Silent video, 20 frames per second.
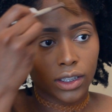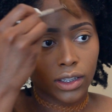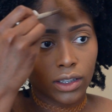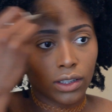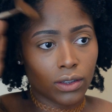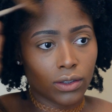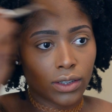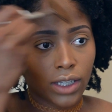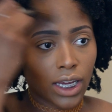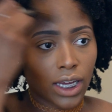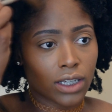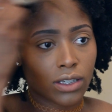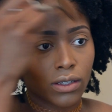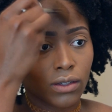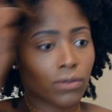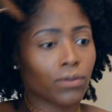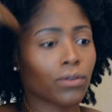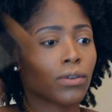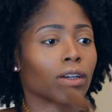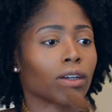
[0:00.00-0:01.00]
Little dash on
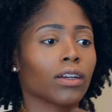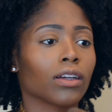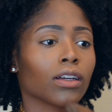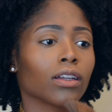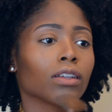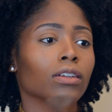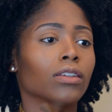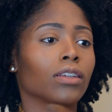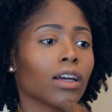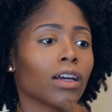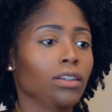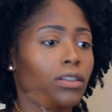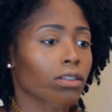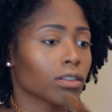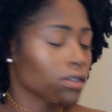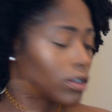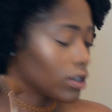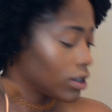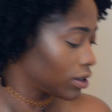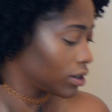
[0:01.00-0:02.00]
the forehead, little dash on
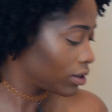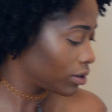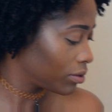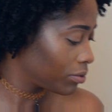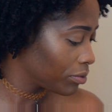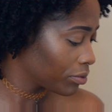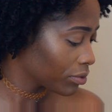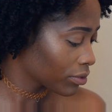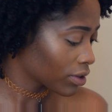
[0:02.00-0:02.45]
the chin.